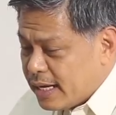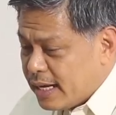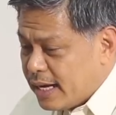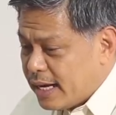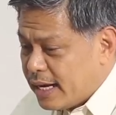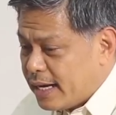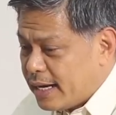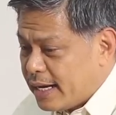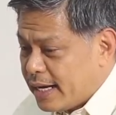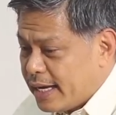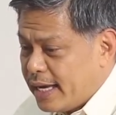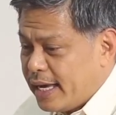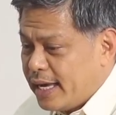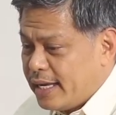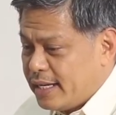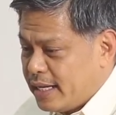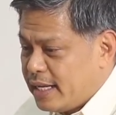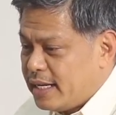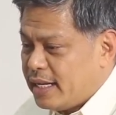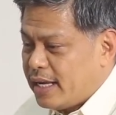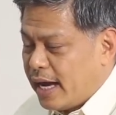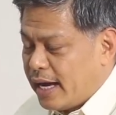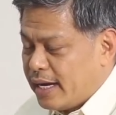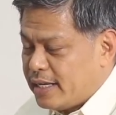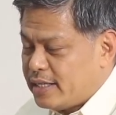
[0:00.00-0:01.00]

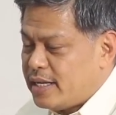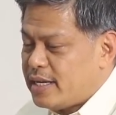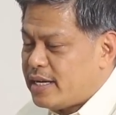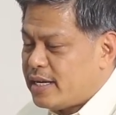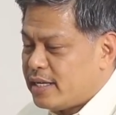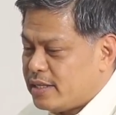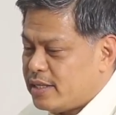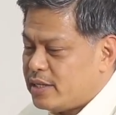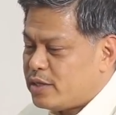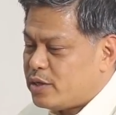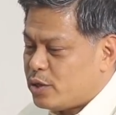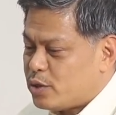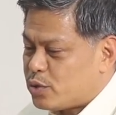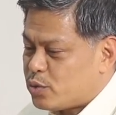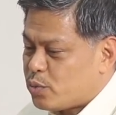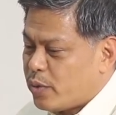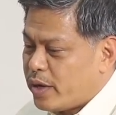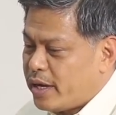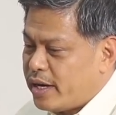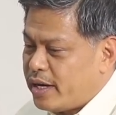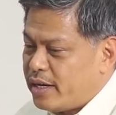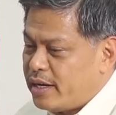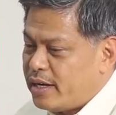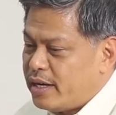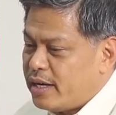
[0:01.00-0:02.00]
And I think this is
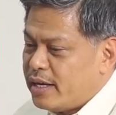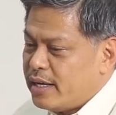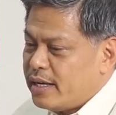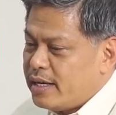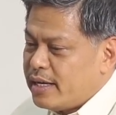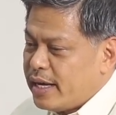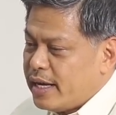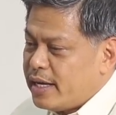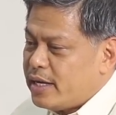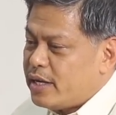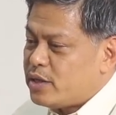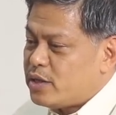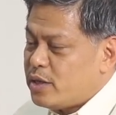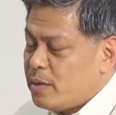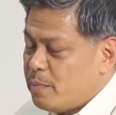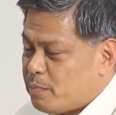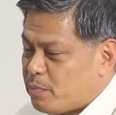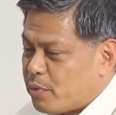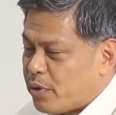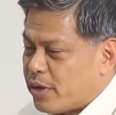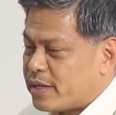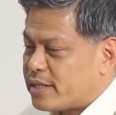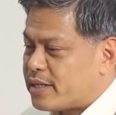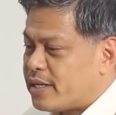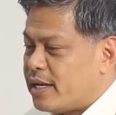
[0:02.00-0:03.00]
where it is
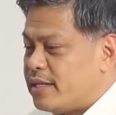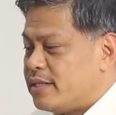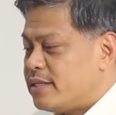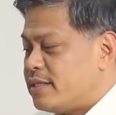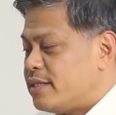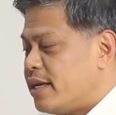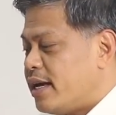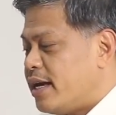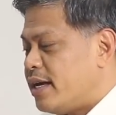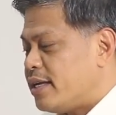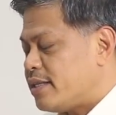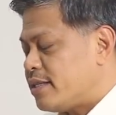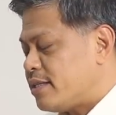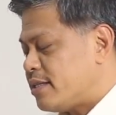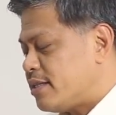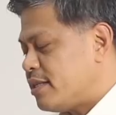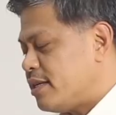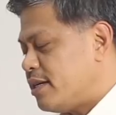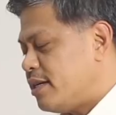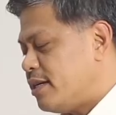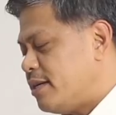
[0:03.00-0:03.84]
important that